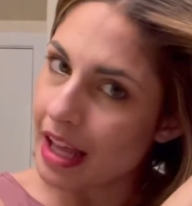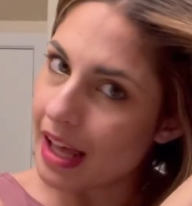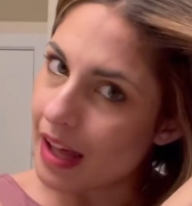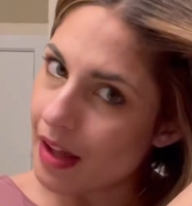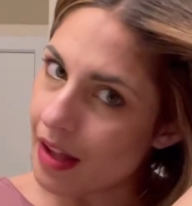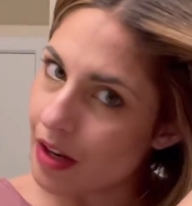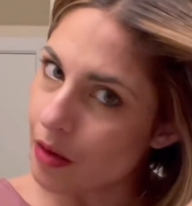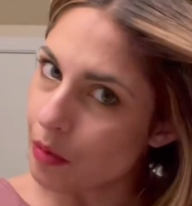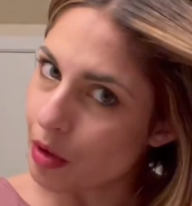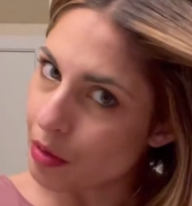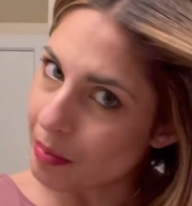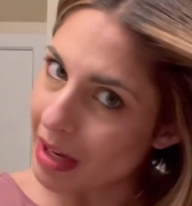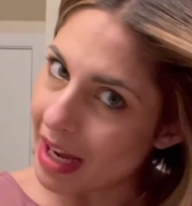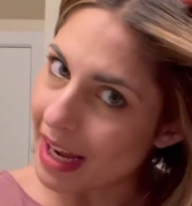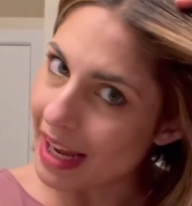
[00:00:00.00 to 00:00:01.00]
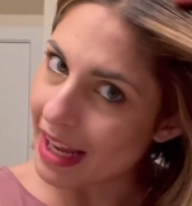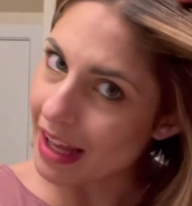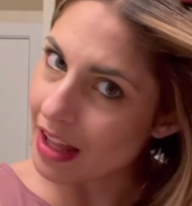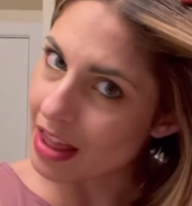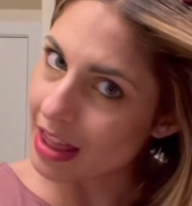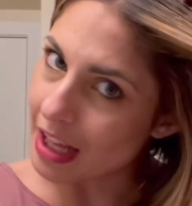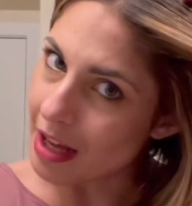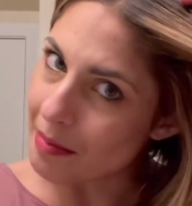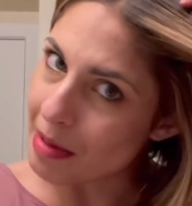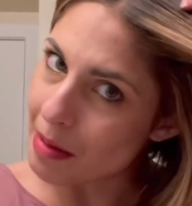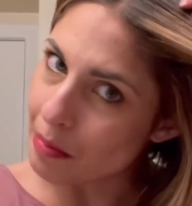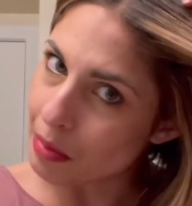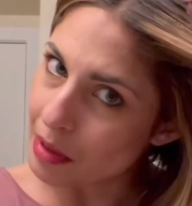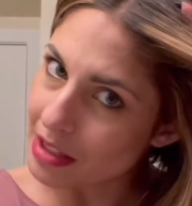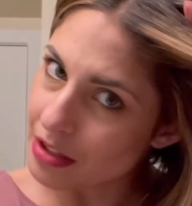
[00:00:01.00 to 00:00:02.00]
And with my thumb
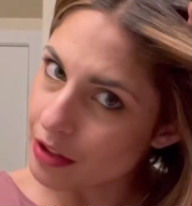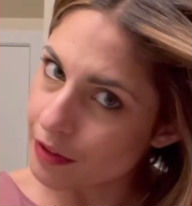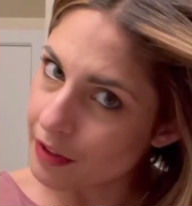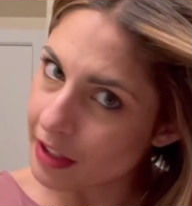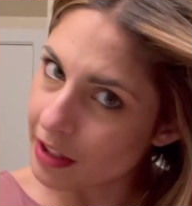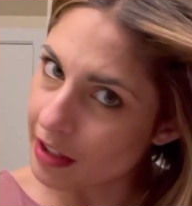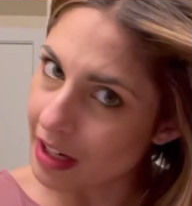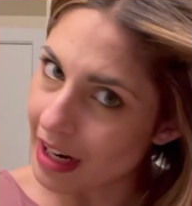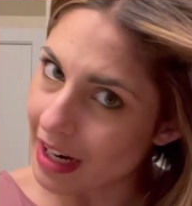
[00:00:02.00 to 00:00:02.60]
and pointer finger,